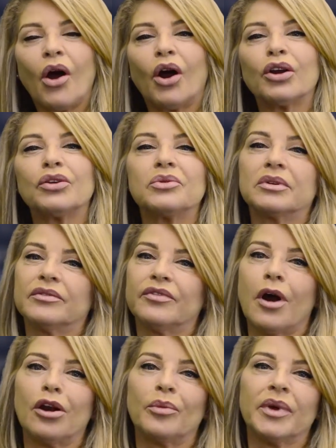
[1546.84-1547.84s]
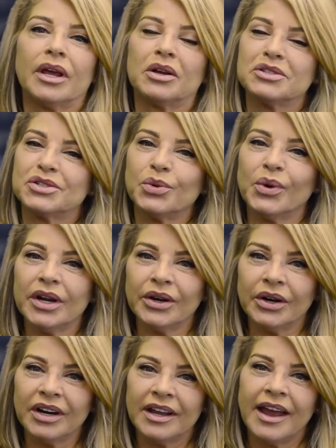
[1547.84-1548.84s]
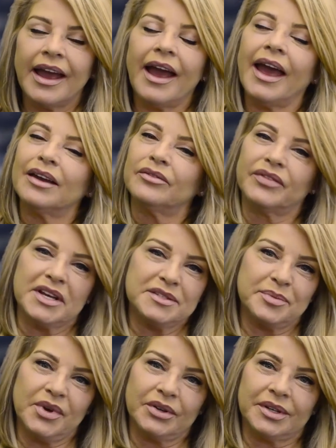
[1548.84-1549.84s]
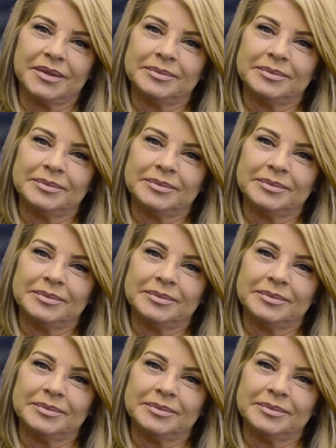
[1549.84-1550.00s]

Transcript: or you can follow me on Twitter and Facebook.